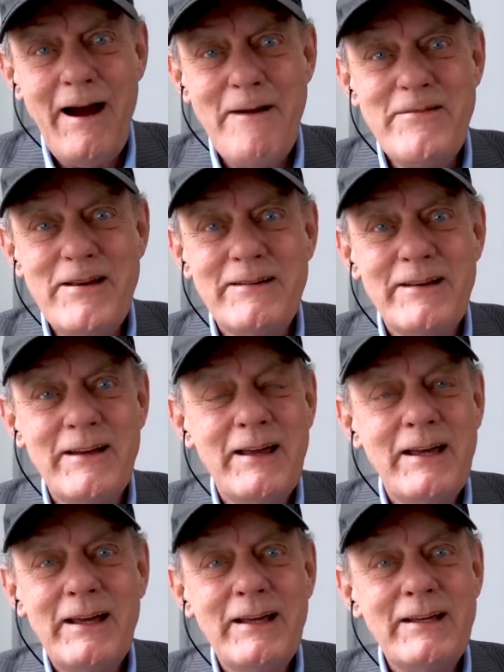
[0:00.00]
I
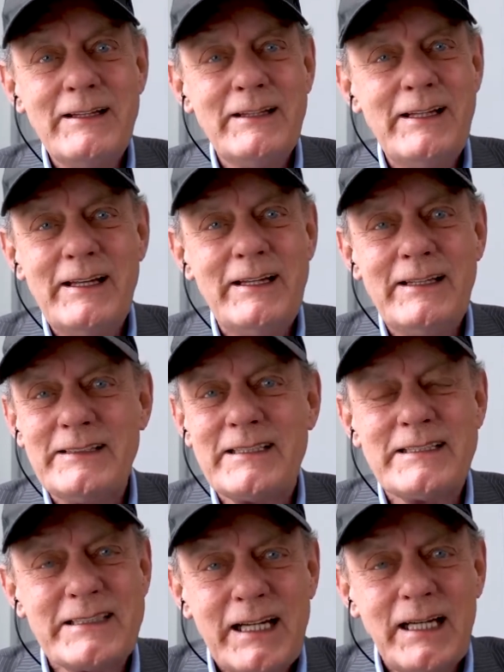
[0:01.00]
mean, it's
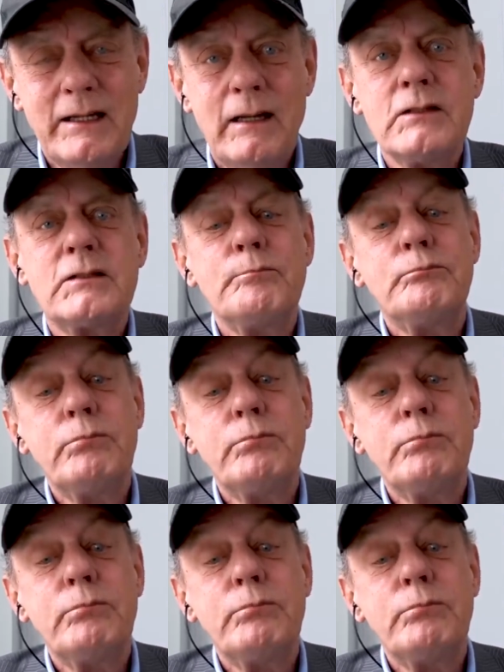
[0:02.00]
silly.